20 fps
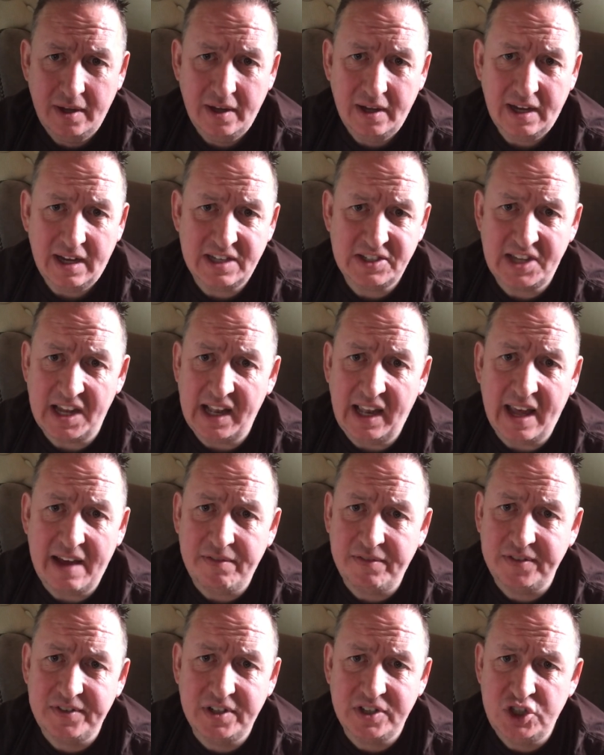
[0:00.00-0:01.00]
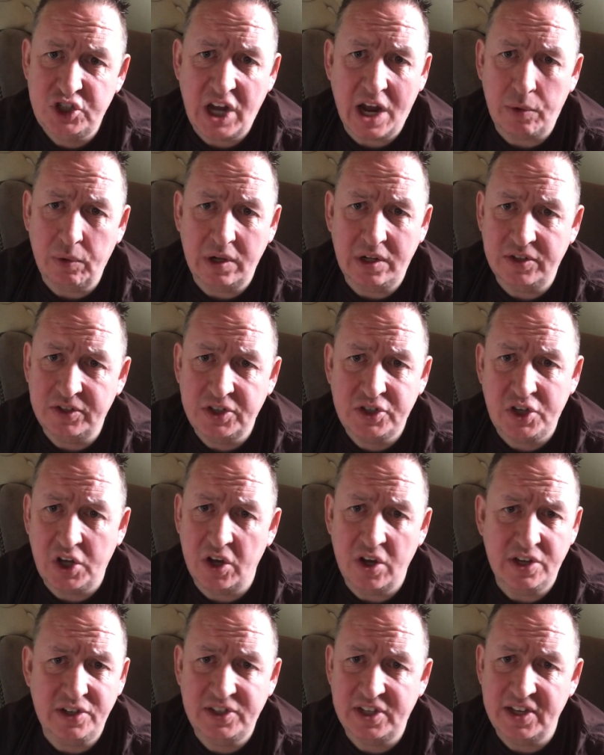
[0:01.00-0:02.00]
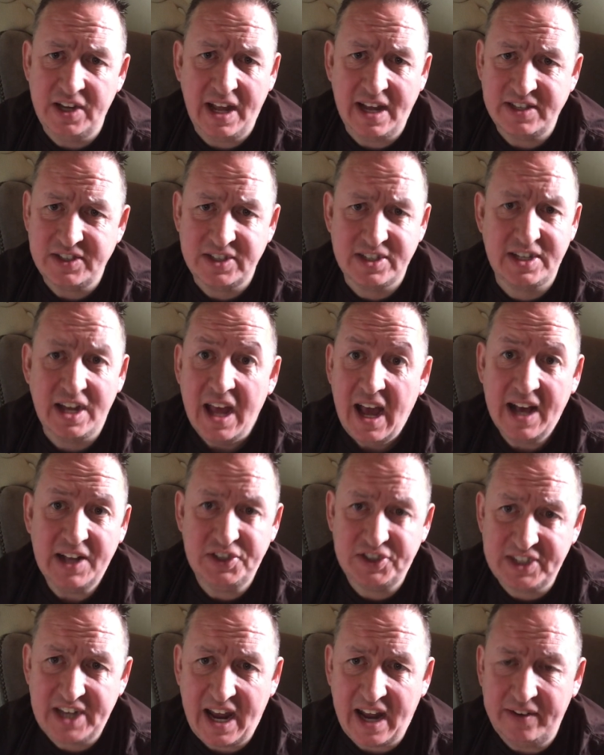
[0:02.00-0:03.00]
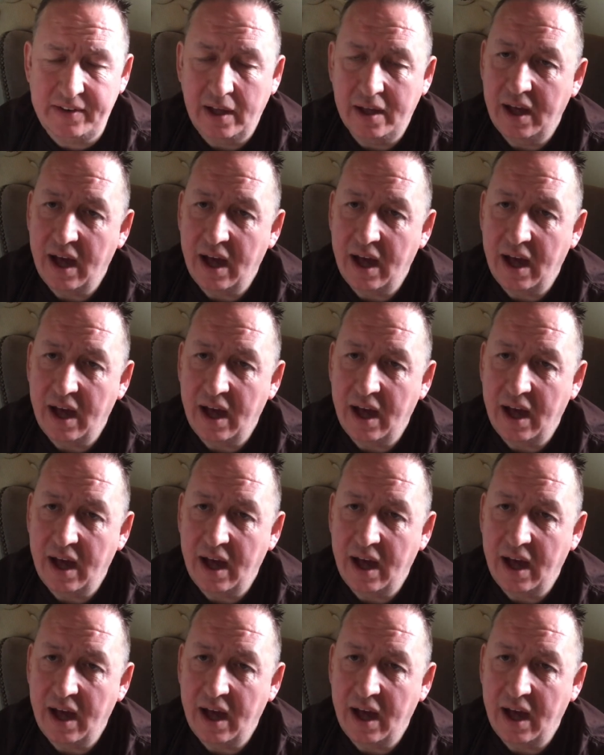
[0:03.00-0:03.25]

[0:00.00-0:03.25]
As they left, Gerald turned to Nest and said,